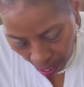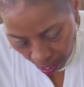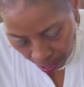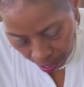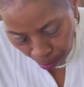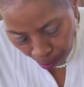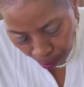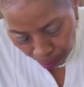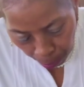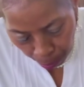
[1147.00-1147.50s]
are
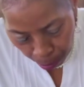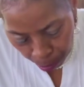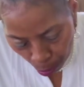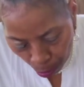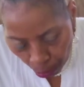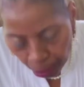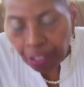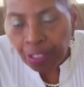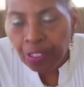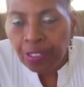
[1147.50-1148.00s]
other people
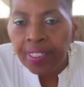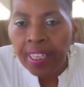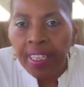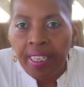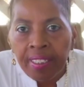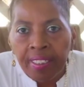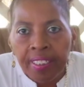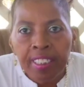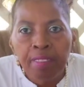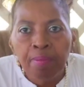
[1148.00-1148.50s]
also
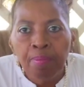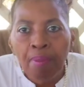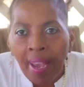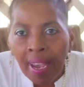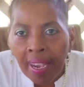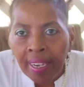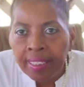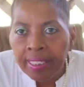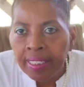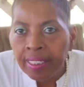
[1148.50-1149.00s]
selling this
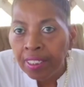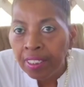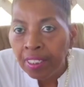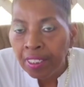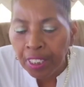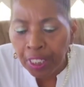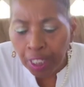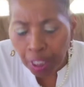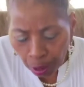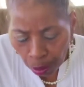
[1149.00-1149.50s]
bag this is
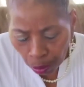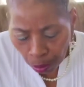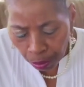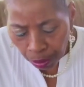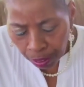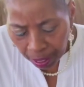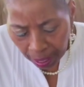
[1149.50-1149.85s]
a cute